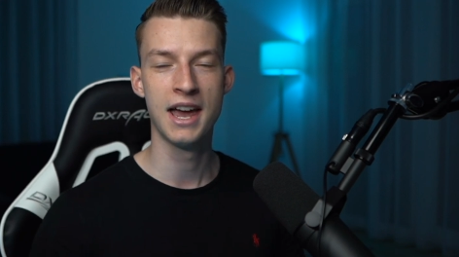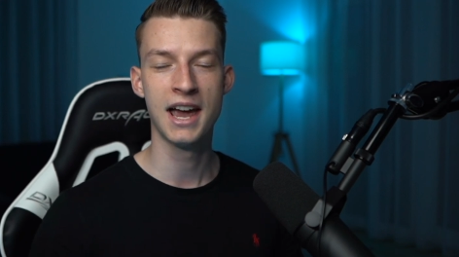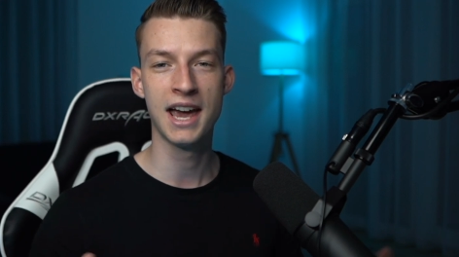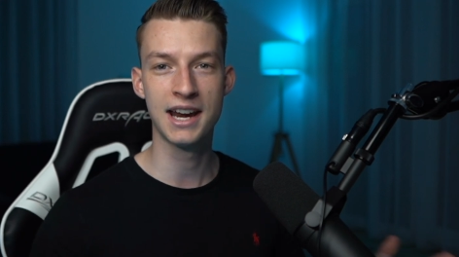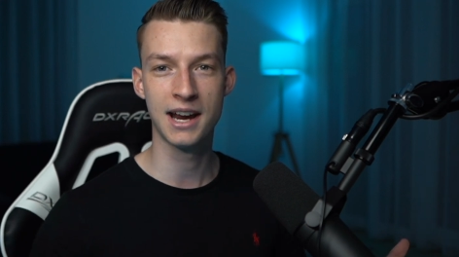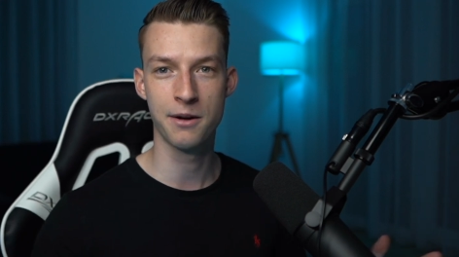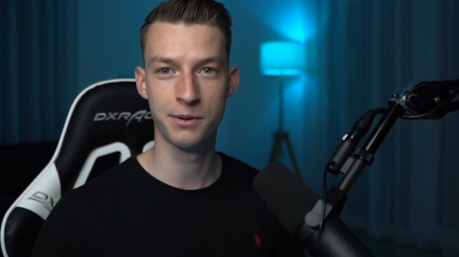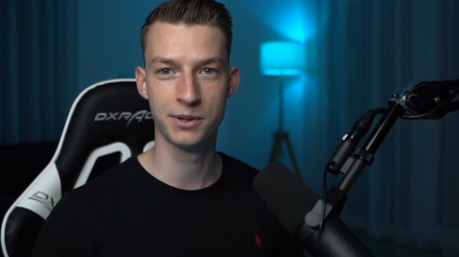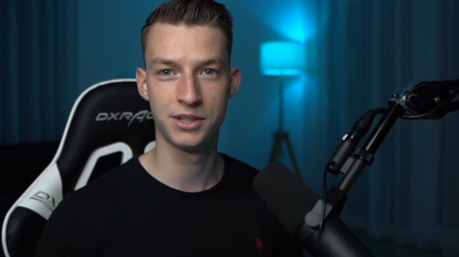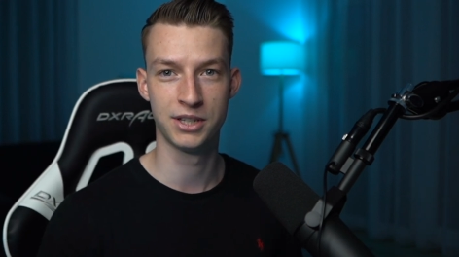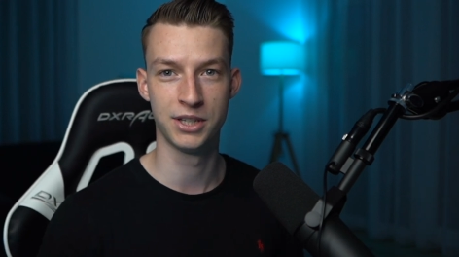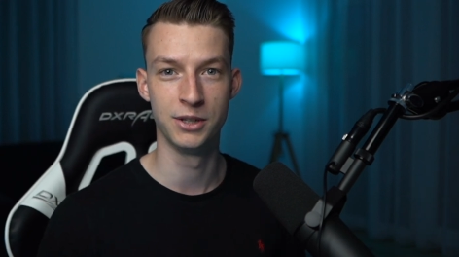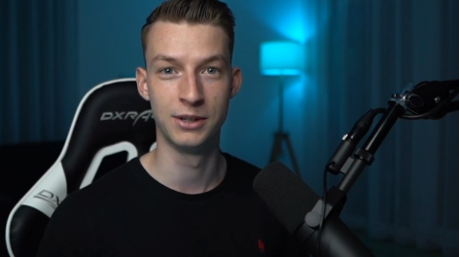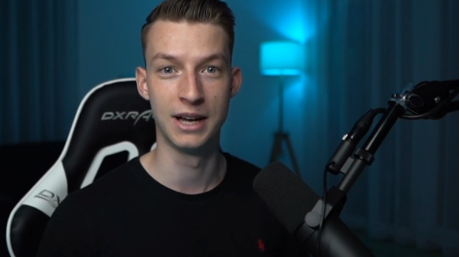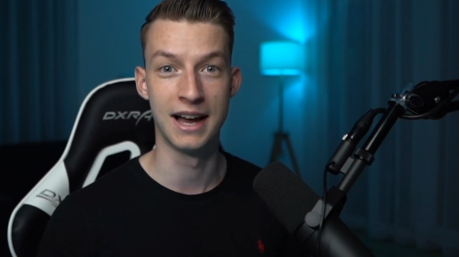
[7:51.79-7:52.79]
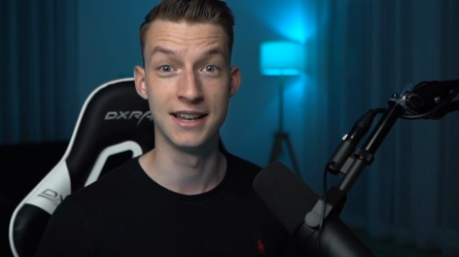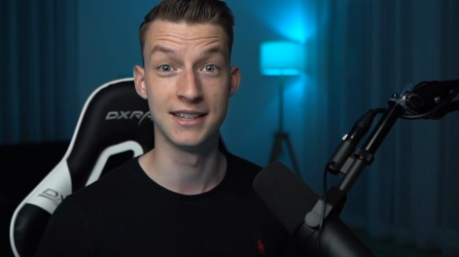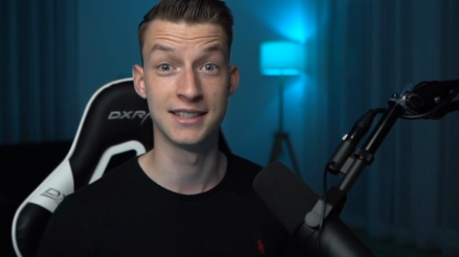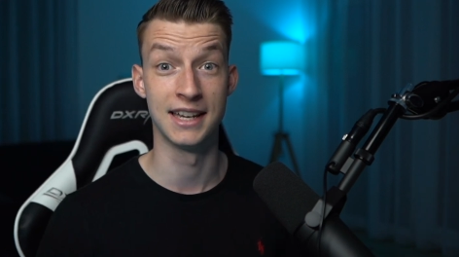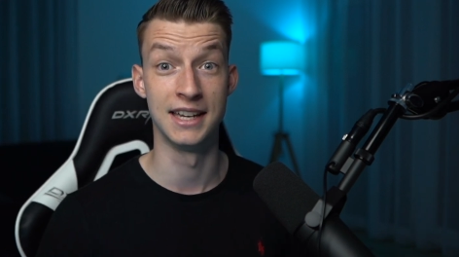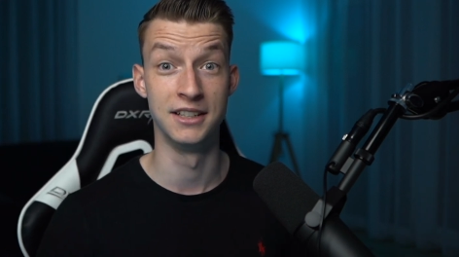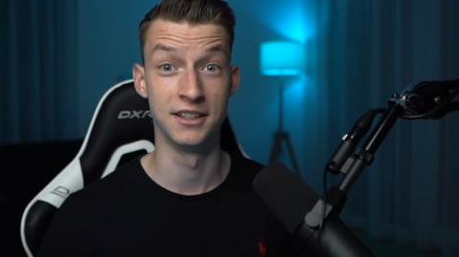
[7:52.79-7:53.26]
And I will see you
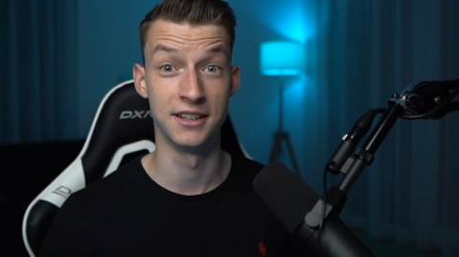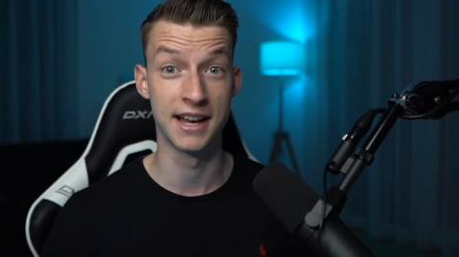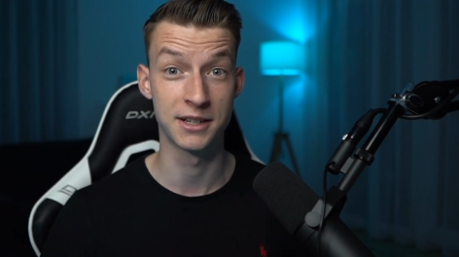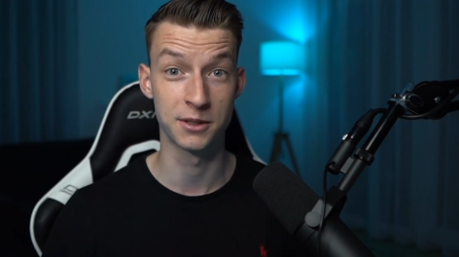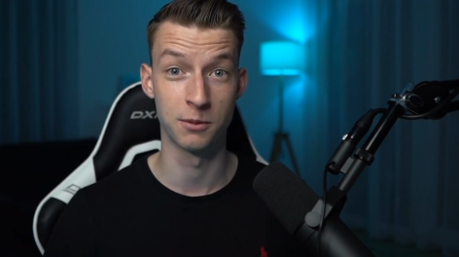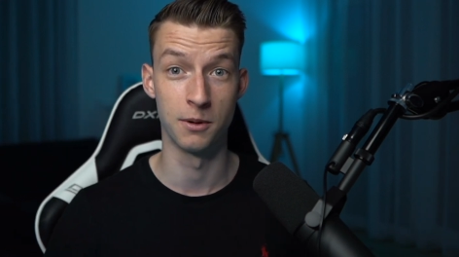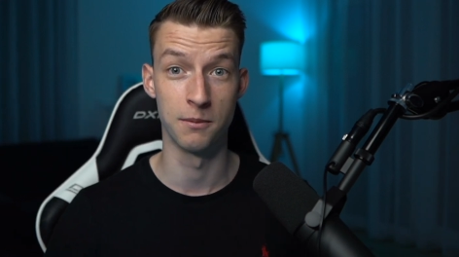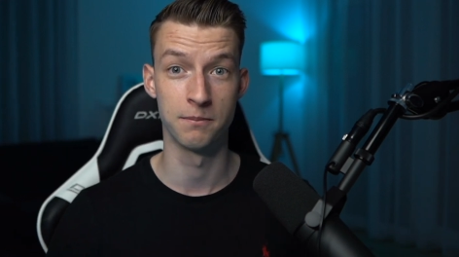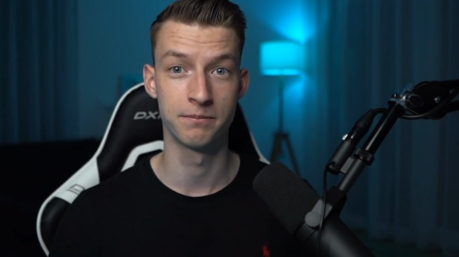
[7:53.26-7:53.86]
guys in the next one.